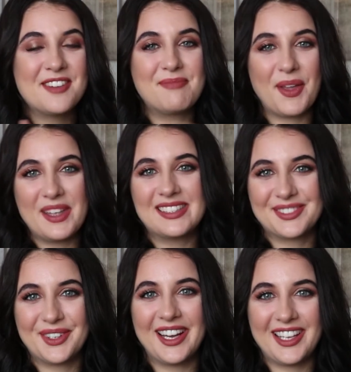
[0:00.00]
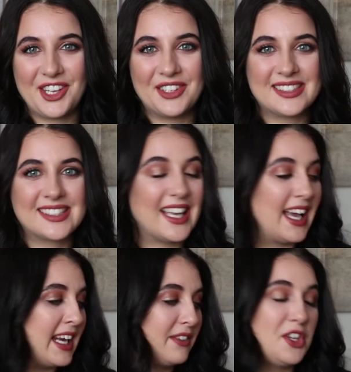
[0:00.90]
But this is what I use,
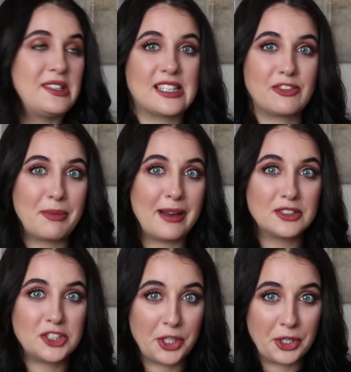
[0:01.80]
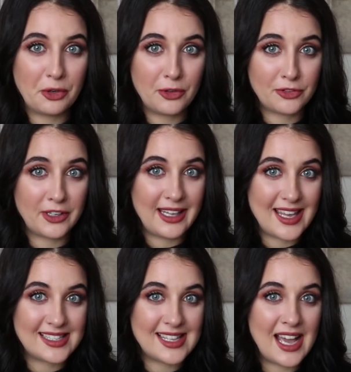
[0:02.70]
and I've used this for about 2 or 3
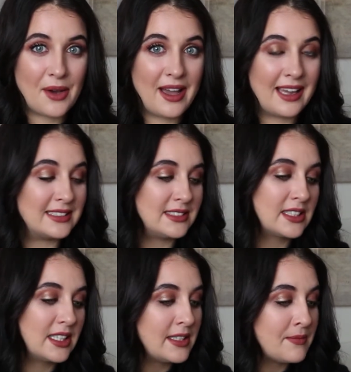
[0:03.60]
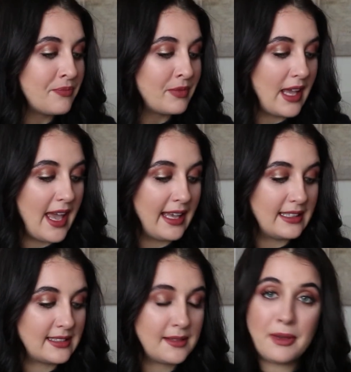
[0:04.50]
years now, and
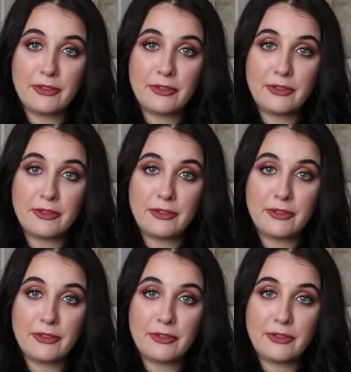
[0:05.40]
it's my